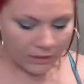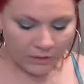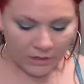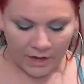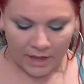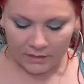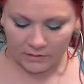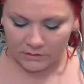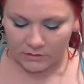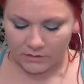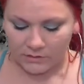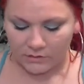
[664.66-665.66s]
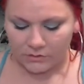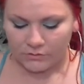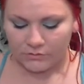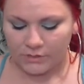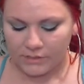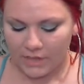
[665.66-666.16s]
Next, to
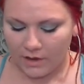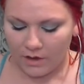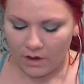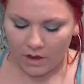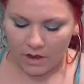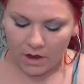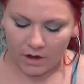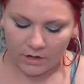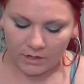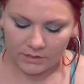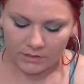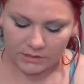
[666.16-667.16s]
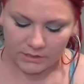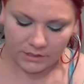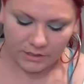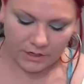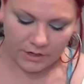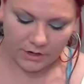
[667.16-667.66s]
set our
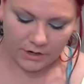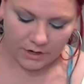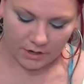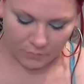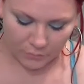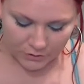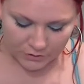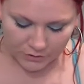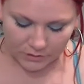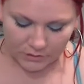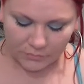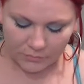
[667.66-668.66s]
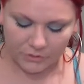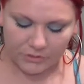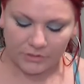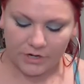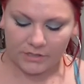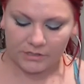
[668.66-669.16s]
concealer and our tinted
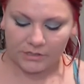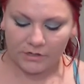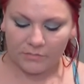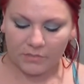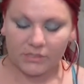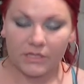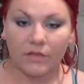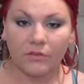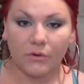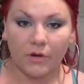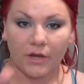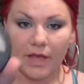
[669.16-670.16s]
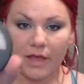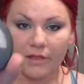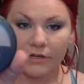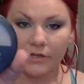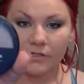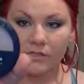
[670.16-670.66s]
moisturizer, I'm going to take Laura
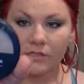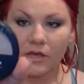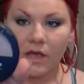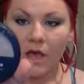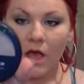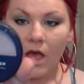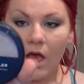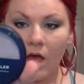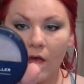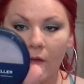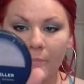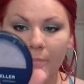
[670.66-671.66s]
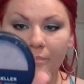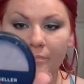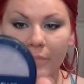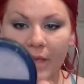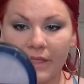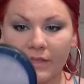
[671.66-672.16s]
Gellar's
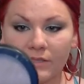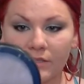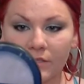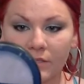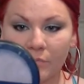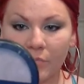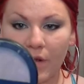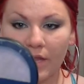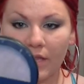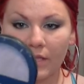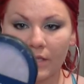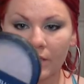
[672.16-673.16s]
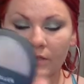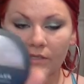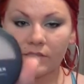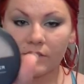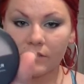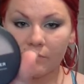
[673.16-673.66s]
Balanced and Brighten, and
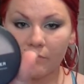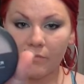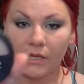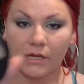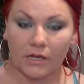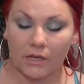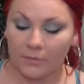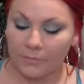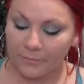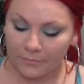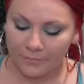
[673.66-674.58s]
this is in medium.